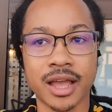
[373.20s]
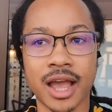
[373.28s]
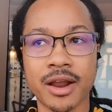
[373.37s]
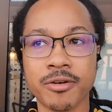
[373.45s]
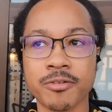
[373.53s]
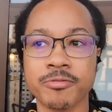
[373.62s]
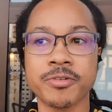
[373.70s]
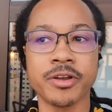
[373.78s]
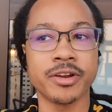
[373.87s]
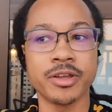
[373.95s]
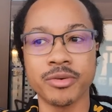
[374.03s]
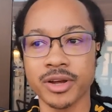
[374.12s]
I don't fear
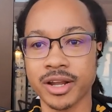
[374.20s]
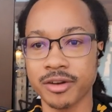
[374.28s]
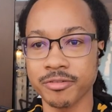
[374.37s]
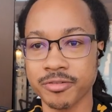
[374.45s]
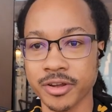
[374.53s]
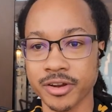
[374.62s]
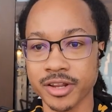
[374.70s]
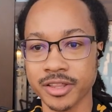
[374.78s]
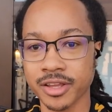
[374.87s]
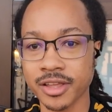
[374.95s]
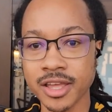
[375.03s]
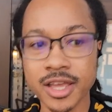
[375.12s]
anyone. I don't fear
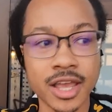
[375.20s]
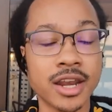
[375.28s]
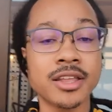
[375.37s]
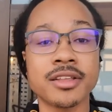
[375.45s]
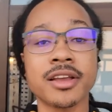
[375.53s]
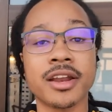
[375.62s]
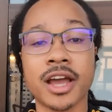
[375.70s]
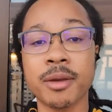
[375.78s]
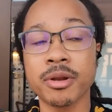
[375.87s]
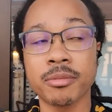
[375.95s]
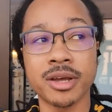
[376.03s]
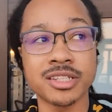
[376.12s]
anything. Anything can
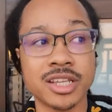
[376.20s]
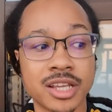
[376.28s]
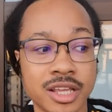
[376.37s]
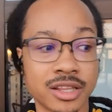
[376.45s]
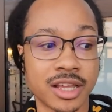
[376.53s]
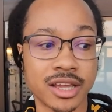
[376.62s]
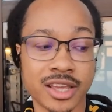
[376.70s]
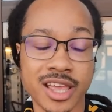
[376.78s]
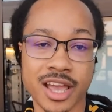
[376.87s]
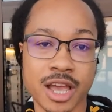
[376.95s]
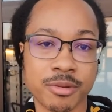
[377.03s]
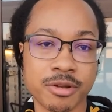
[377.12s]
happen. I'm not saying that it
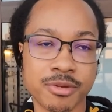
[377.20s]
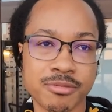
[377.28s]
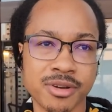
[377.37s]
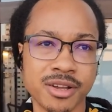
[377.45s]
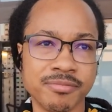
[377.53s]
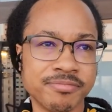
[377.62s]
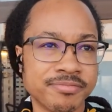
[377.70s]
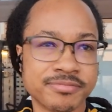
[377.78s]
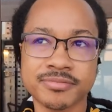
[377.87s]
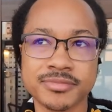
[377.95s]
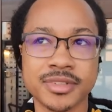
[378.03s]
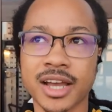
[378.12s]
can't happen to me, but
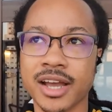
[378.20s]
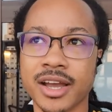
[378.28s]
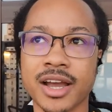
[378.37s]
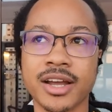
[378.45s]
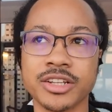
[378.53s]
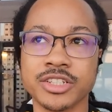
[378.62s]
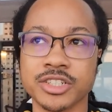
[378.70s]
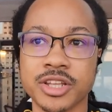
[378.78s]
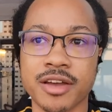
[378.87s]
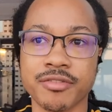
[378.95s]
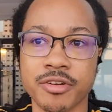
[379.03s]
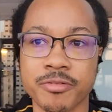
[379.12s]
I, I just
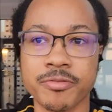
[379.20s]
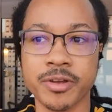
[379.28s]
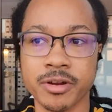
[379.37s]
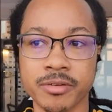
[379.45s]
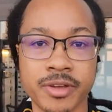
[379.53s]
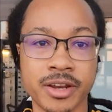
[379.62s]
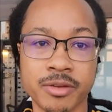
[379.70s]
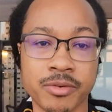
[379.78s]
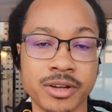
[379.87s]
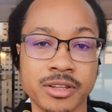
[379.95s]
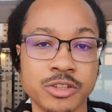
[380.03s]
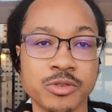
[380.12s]
have no fear of
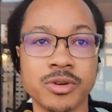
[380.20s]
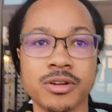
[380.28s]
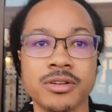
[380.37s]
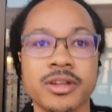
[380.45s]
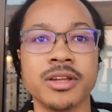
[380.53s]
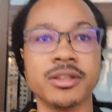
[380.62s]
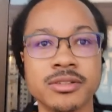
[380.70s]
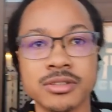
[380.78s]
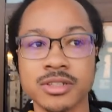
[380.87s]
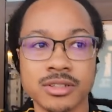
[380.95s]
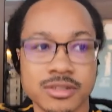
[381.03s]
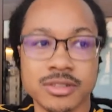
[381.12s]
anyone as well. It,
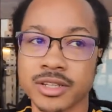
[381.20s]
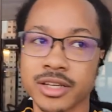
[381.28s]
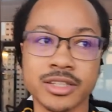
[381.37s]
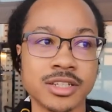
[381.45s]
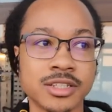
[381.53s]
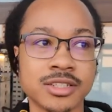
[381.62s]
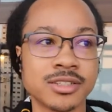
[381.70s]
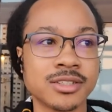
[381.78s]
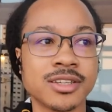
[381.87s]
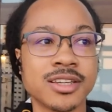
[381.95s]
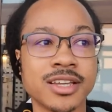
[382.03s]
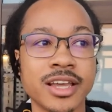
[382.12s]
it's just,
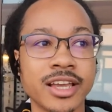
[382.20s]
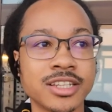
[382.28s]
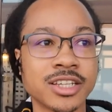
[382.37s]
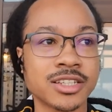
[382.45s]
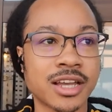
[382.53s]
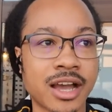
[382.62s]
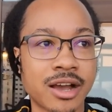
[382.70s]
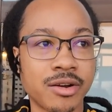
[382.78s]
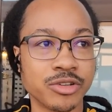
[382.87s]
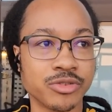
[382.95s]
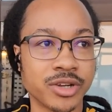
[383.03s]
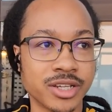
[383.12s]
it's just how I
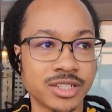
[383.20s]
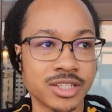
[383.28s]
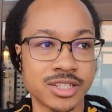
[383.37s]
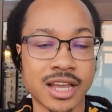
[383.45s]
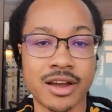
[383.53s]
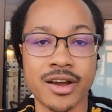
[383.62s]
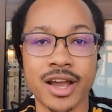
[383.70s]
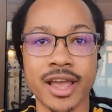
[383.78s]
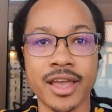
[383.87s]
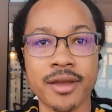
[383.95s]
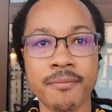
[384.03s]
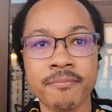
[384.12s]
was raised. It's just how I
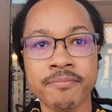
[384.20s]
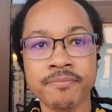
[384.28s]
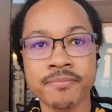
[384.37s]
am.